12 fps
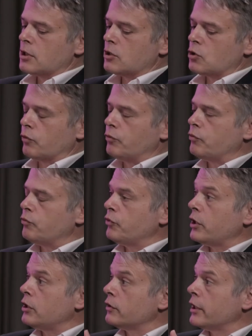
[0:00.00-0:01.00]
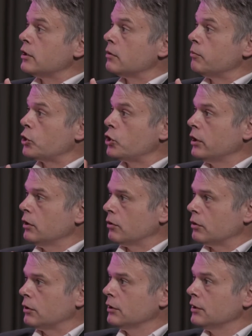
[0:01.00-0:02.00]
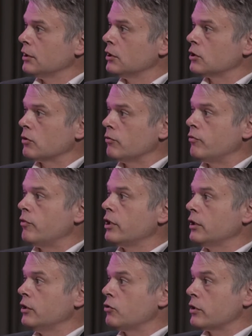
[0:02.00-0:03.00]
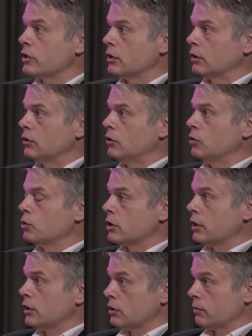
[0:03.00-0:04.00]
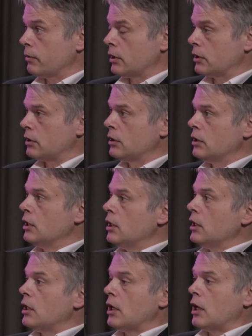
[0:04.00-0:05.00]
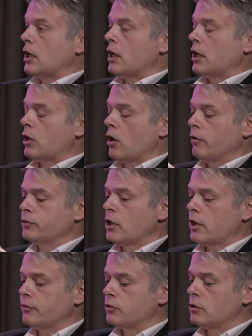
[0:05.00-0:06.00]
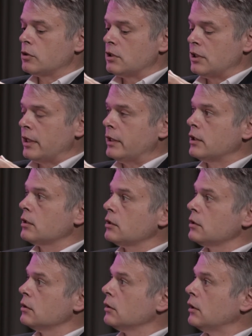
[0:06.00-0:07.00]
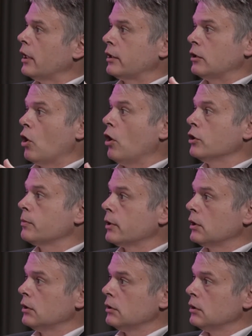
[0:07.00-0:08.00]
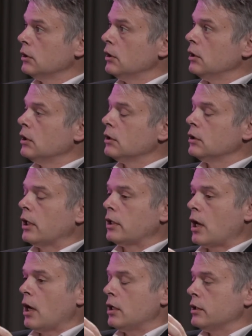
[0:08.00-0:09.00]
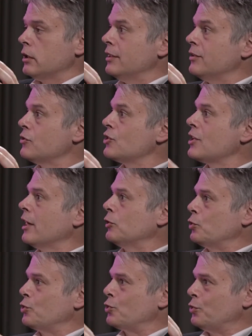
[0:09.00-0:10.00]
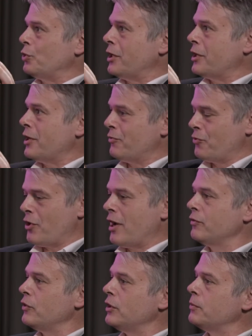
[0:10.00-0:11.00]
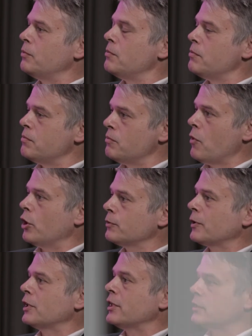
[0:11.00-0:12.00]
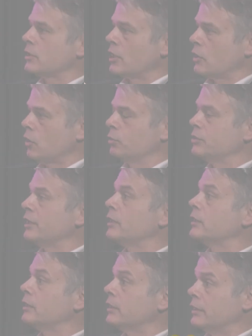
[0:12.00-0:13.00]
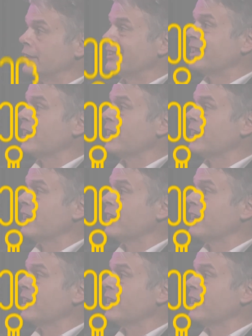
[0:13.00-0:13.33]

So federated machine learning is a very interesting use case where I often have data, like in a hospital, that are in silos. So I have every hospital has their own data and it